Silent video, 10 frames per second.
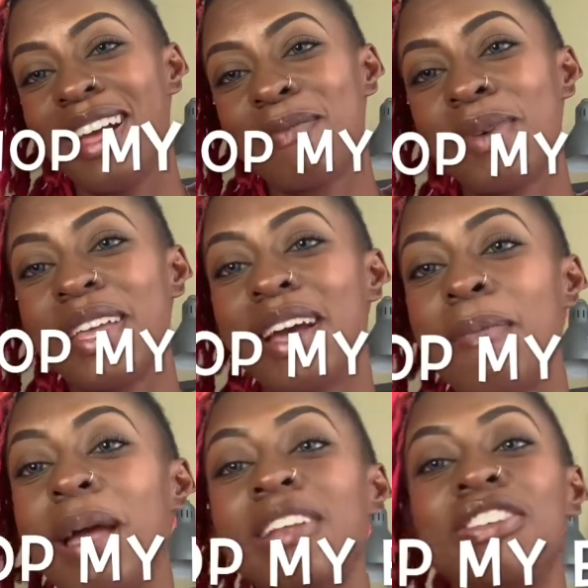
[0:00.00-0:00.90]
but yeah,
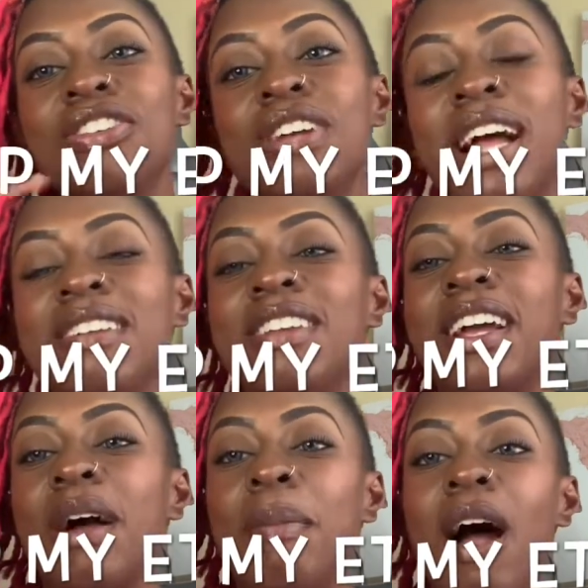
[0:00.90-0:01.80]
make sure you guys check
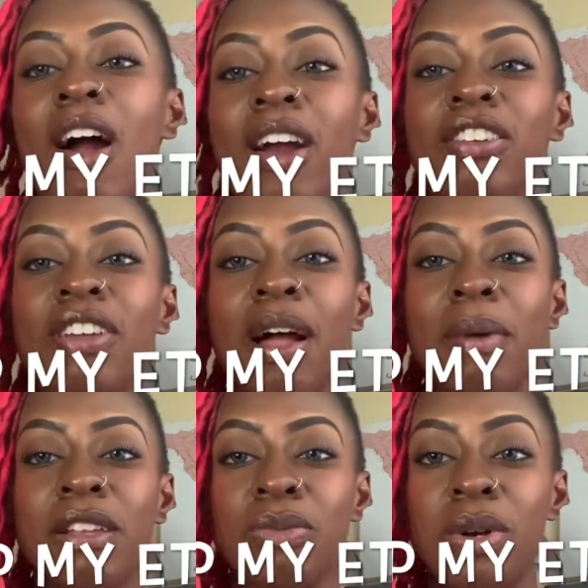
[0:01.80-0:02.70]
out my art shop
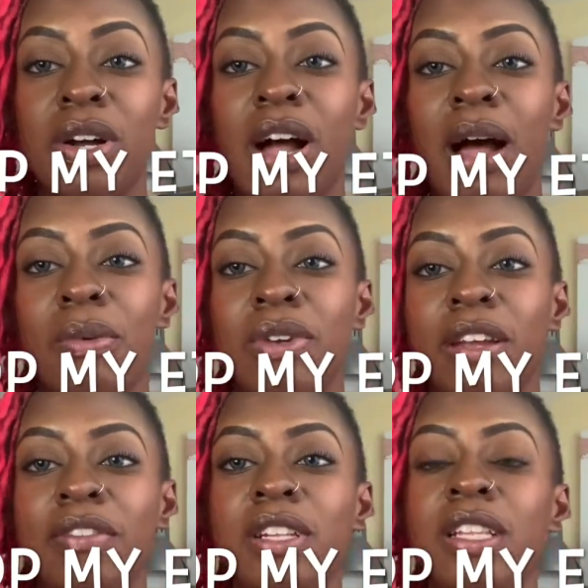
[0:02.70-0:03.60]
as well. I will
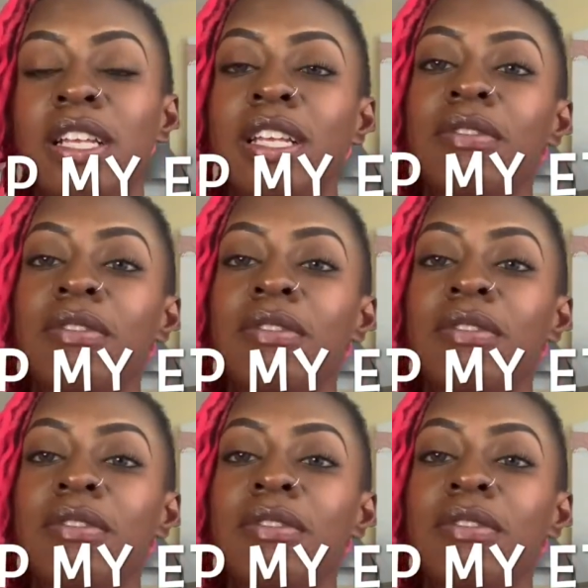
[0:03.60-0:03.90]
definitely leave